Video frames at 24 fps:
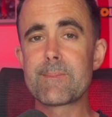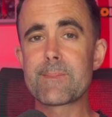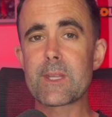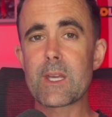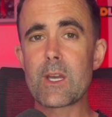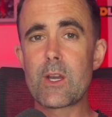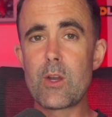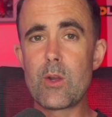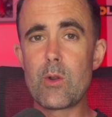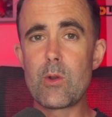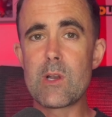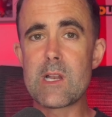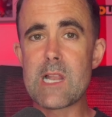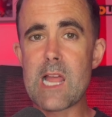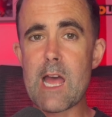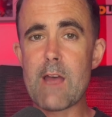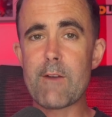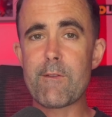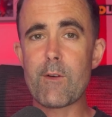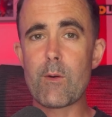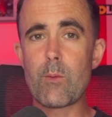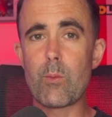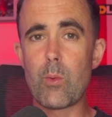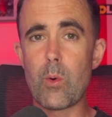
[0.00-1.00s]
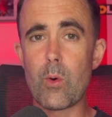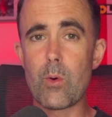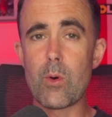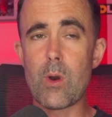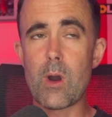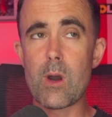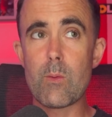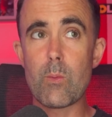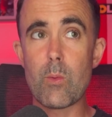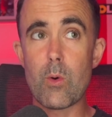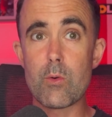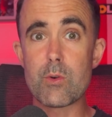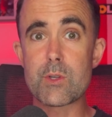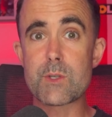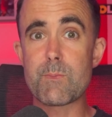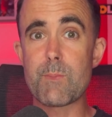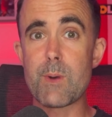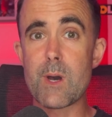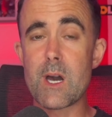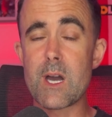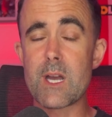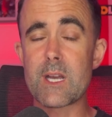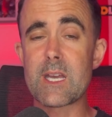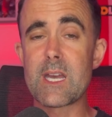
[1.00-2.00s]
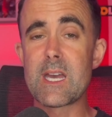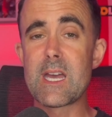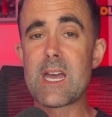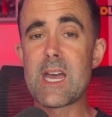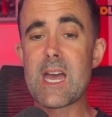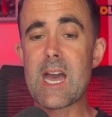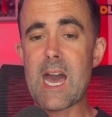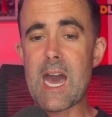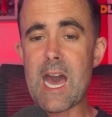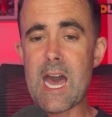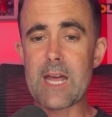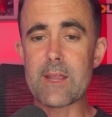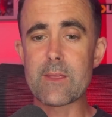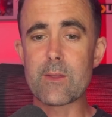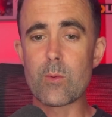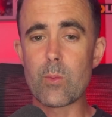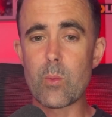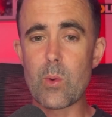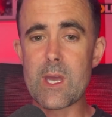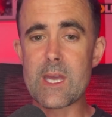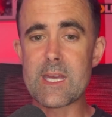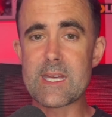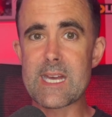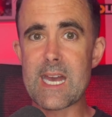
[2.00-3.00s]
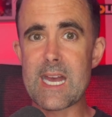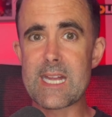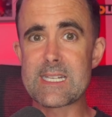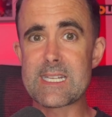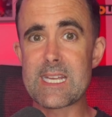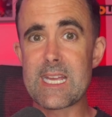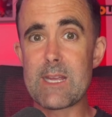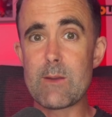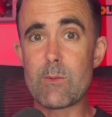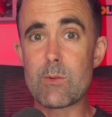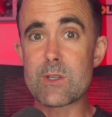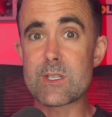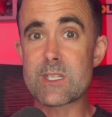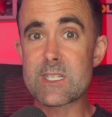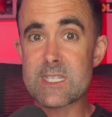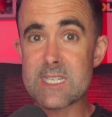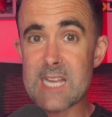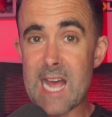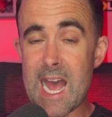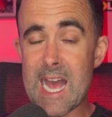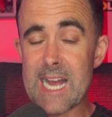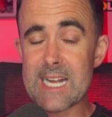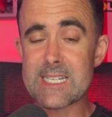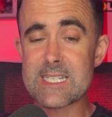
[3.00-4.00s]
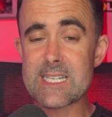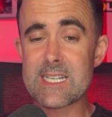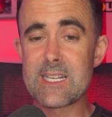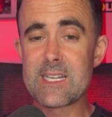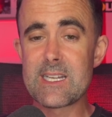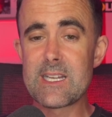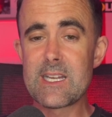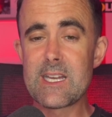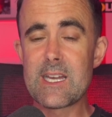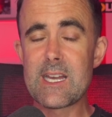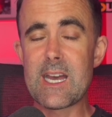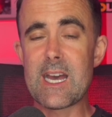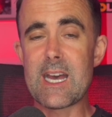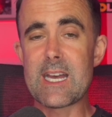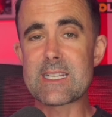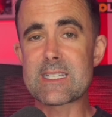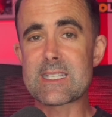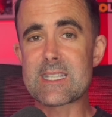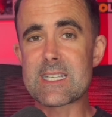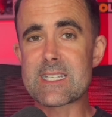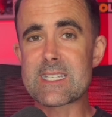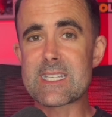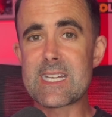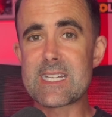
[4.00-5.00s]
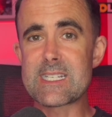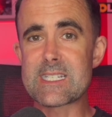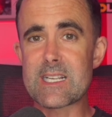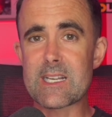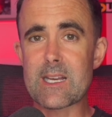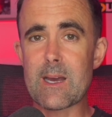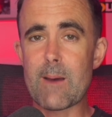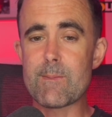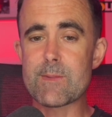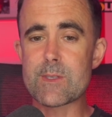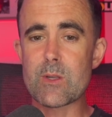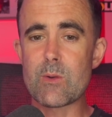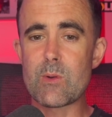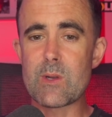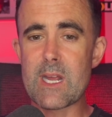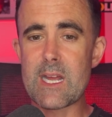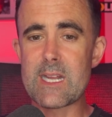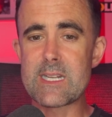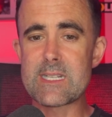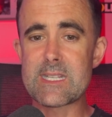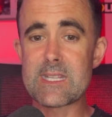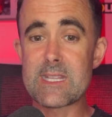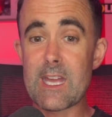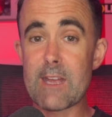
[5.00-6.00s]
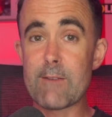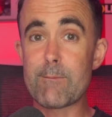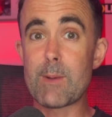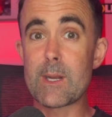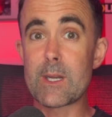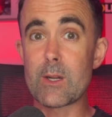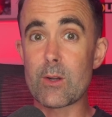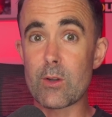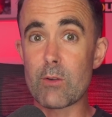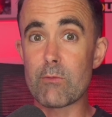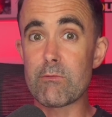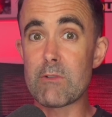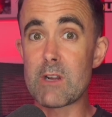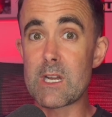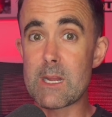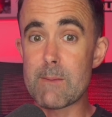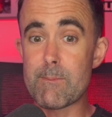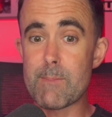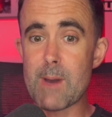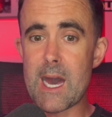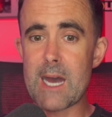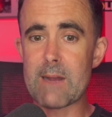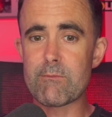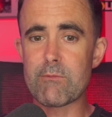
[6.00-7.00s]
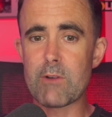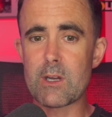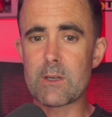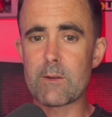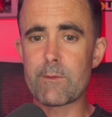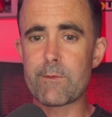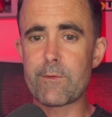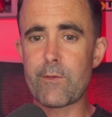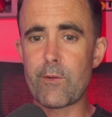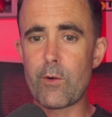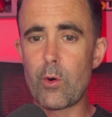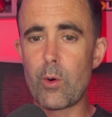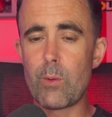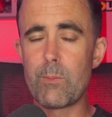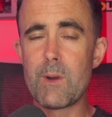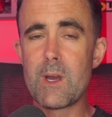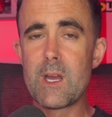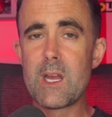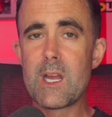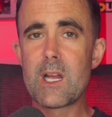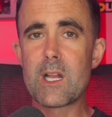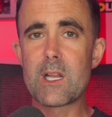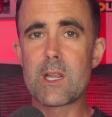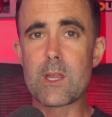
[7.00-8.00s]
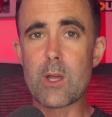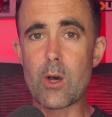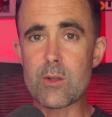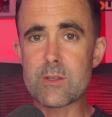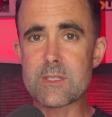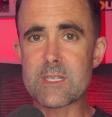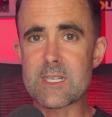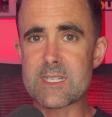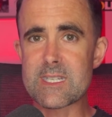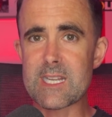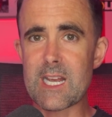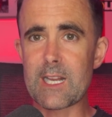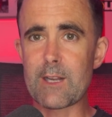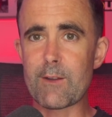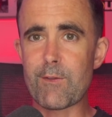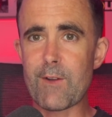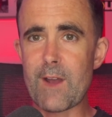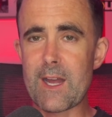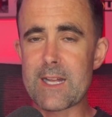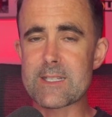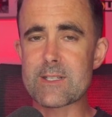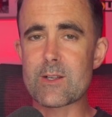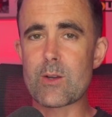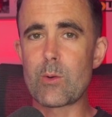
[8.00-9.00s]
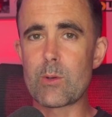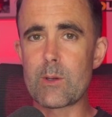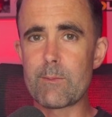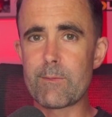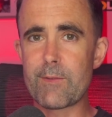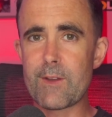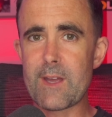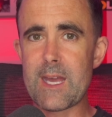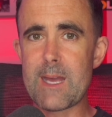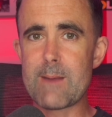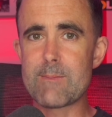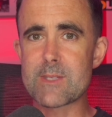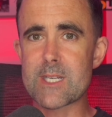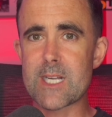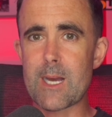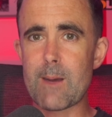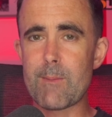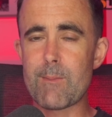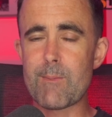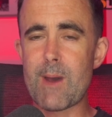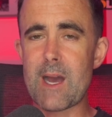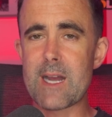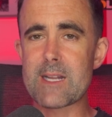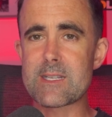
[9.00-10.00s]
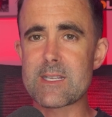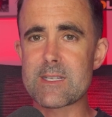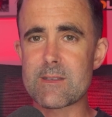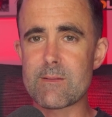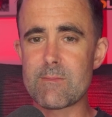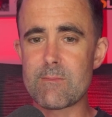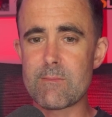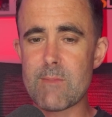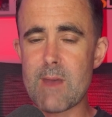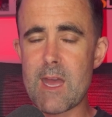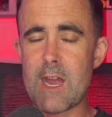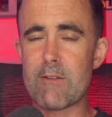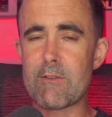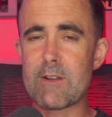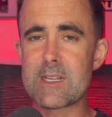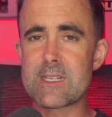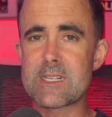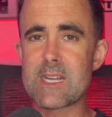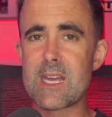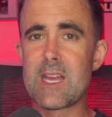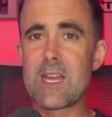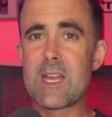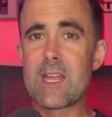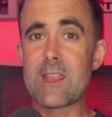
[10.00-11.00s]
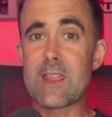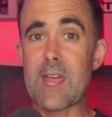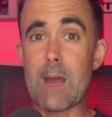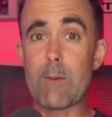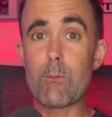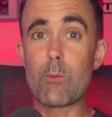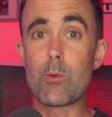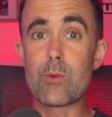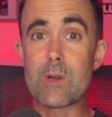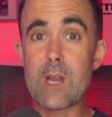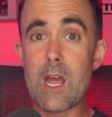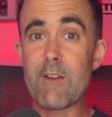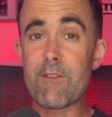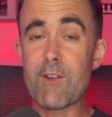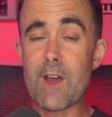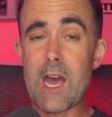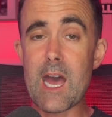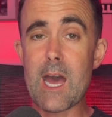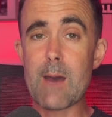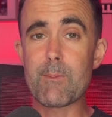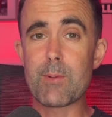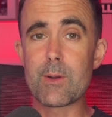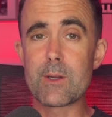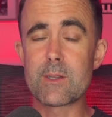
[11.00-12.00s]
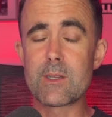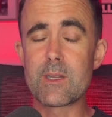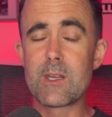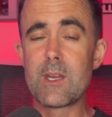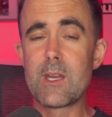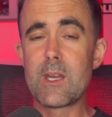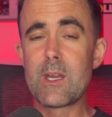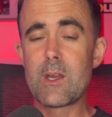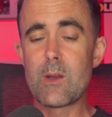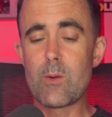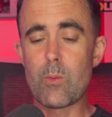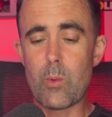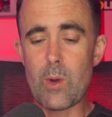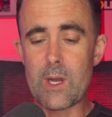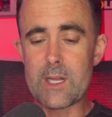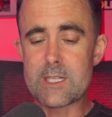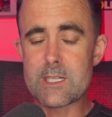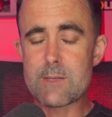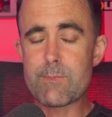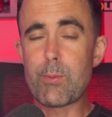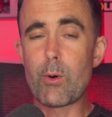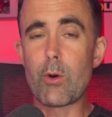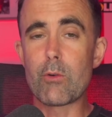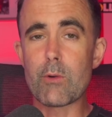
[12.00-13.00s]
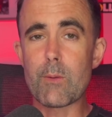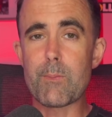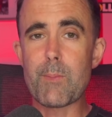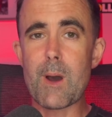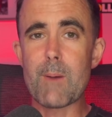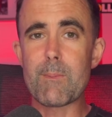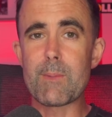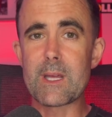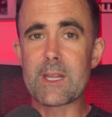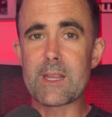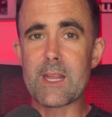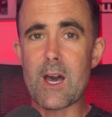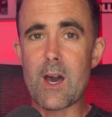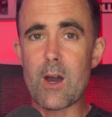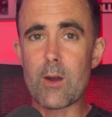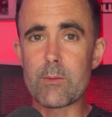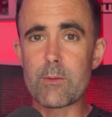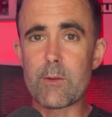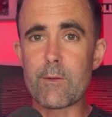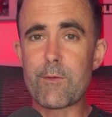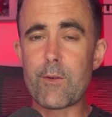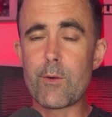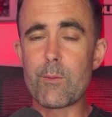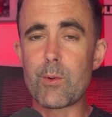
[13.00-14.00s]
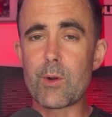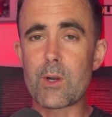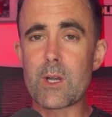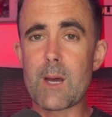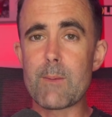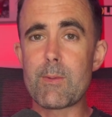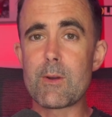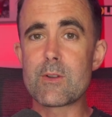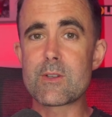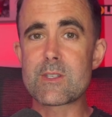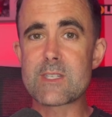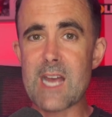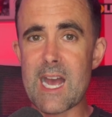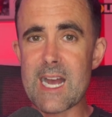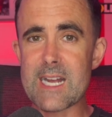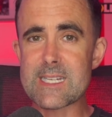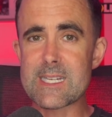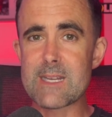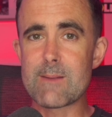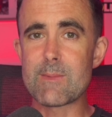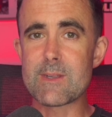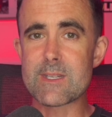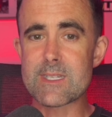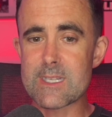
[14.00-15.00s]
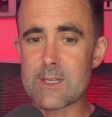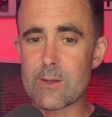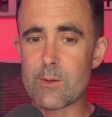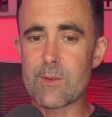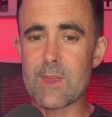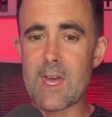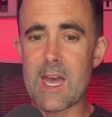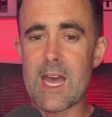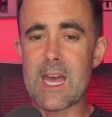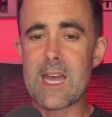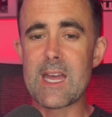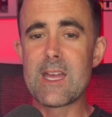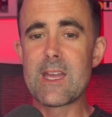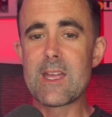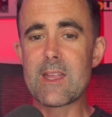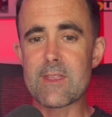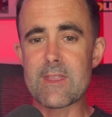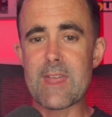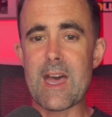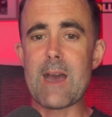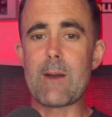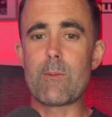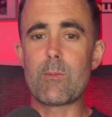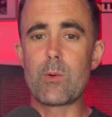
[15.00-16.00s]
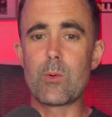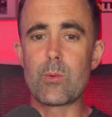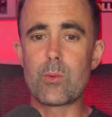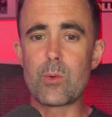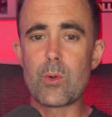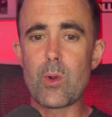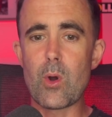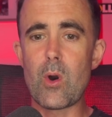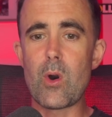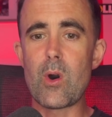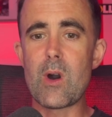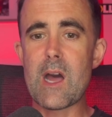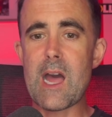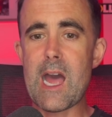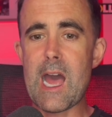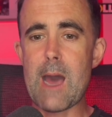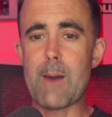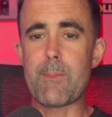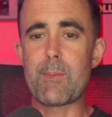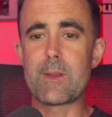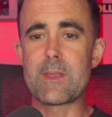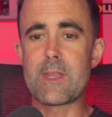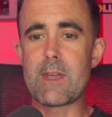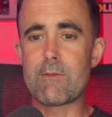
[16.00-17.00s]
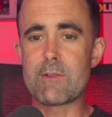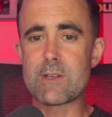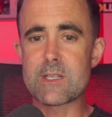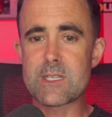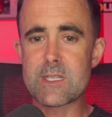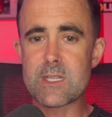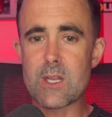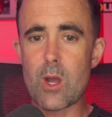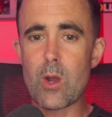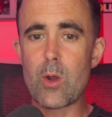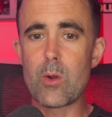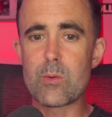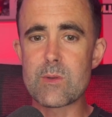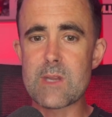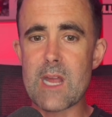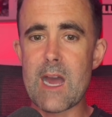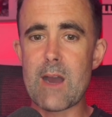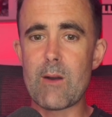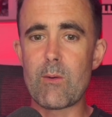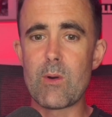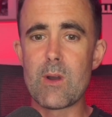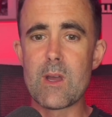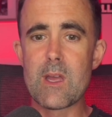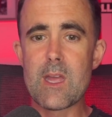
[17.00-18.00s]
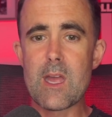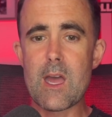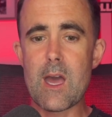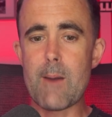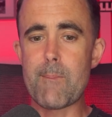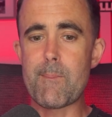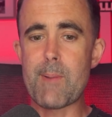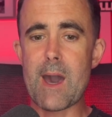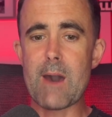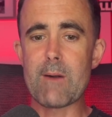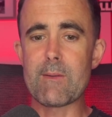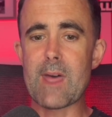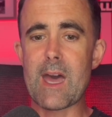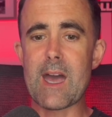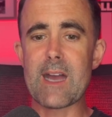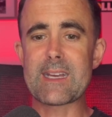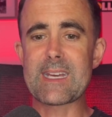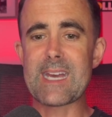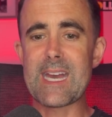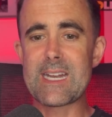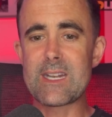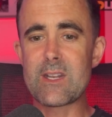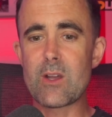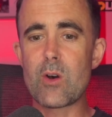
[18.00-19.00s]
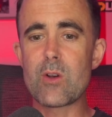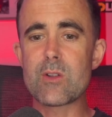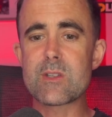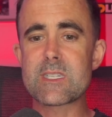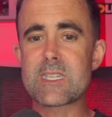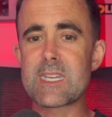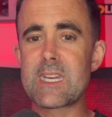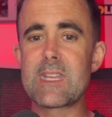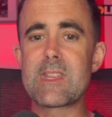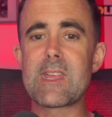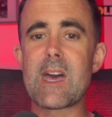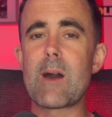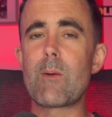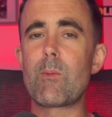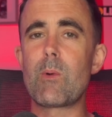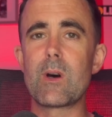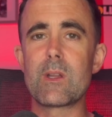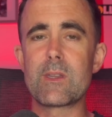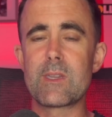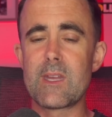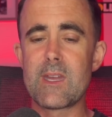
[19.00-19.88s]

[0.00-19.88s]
who left Wolfsburg at the weekend. He was sacked as the season comes to an end. They've been on a really bad run of form. Lots of Saints fans calling for him to come back to St Mary's. That will never happen. when Sport Republic, that own the football club who sacked him, are still there. That will not happen. There is no doubt about that. I cannot see that one